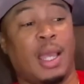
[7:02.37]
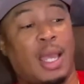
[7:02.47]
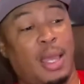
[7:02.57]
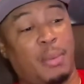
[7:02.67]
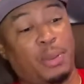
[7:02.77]

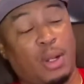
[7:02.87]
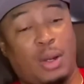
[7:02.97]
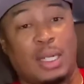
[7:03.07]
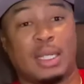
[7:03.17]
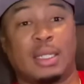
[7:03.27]
and put
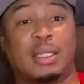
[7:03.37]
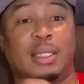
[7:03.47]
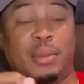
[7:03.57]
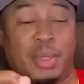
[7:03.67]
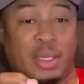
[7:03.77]
all that in the
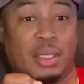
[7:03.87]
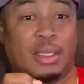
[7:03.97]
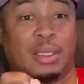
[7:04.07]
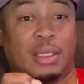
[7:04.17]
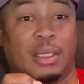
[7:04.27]
clemency
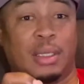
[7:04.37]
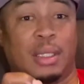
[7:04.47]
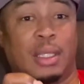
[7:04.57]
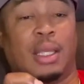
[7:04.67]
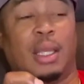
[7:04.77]

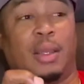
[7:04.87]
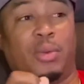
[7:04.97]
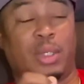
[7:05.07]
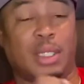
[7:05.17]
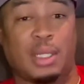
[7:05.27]

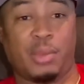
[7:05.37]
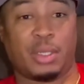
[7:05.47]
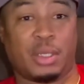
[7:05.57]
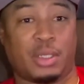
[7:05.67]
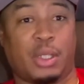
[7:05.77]
with the
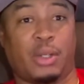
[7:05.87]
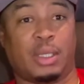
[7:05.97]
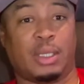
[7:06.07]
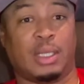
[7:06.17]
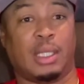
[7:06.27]
clemency
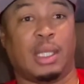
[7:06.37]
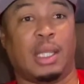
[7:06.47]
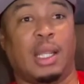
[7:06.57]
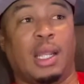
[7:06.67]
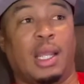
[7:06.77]
attorney.
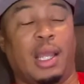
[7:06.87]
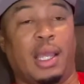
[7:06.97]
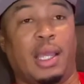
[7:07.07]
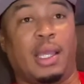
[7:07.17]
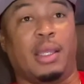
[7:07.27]

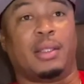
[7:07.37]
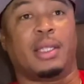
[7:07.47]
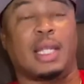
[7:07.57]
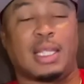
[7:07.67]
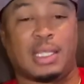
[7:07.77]
And
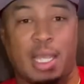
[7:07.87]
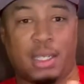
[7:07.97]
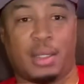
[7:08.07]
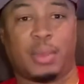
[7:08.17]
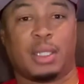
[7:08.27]
that's how I
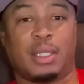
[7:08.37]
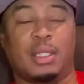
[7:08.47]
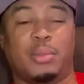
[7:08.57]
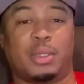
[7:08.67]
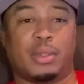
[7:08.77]
ended up getting the
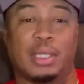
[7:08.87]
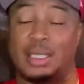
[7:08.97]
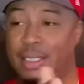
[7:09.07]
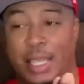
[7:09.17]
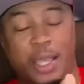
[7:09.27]
clemency.
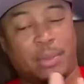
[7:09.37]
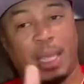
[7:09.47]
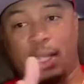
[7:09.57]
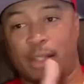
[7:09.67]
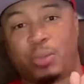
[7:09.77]
Same
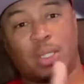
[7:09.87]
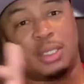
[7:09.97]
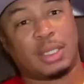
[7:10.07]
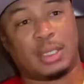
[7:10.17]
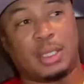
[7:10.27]
thing in
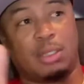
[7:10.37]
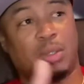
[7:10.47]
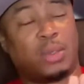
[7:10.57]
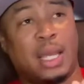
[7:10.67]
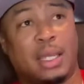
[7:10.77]
2016.
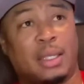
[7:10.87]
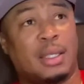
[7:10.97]
So like